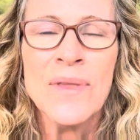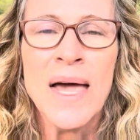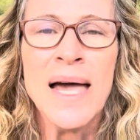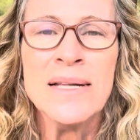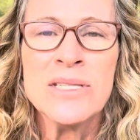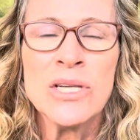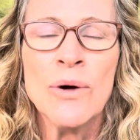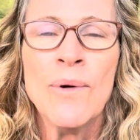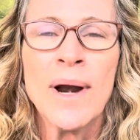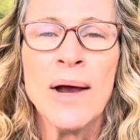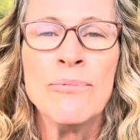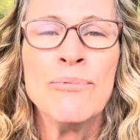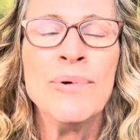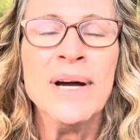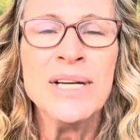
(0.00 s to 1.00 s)
And so when I
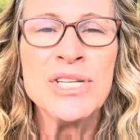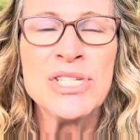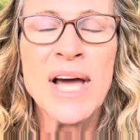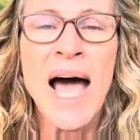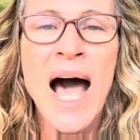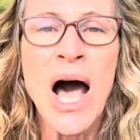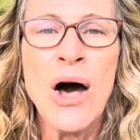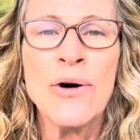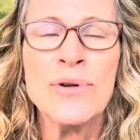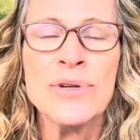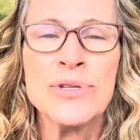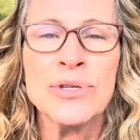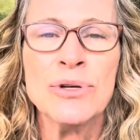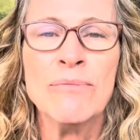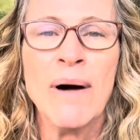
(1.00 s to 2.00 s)
reached out
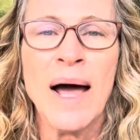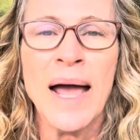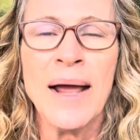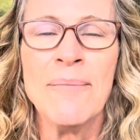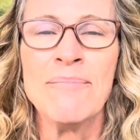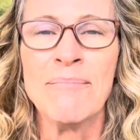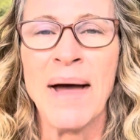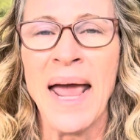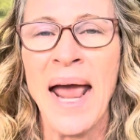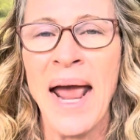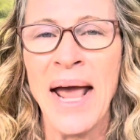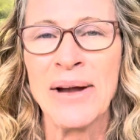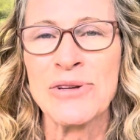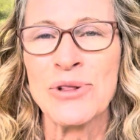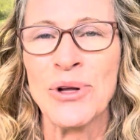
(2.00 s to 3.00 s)
to my
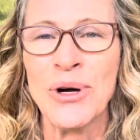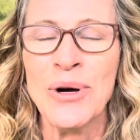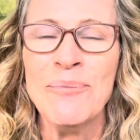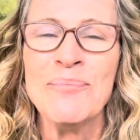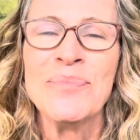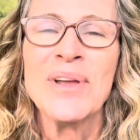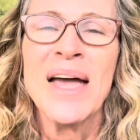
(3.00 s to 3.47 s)
handler,